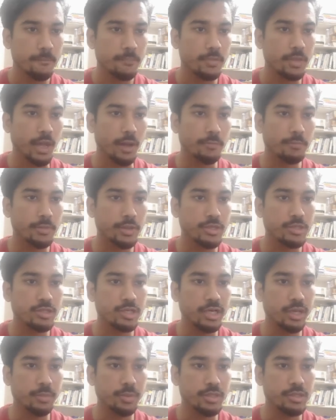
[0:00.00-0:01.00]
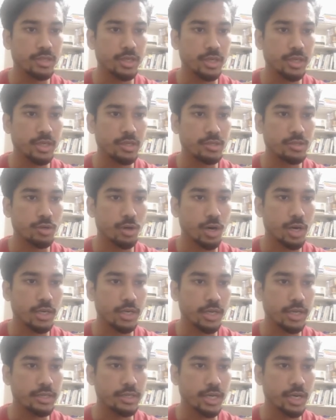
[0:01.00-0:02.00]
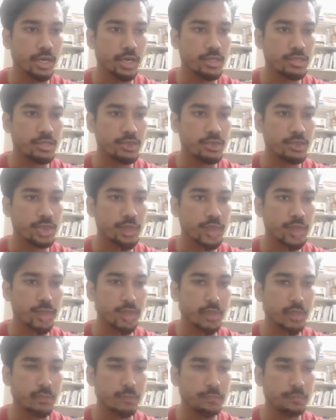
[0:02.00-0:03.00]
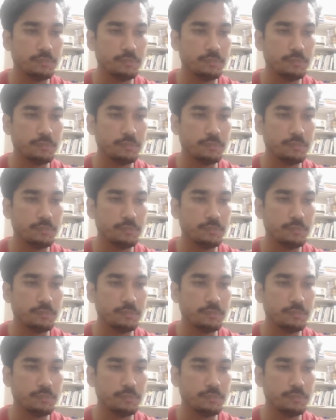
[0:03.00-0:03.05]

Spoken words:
Yeah, HTTP status dot internal server error.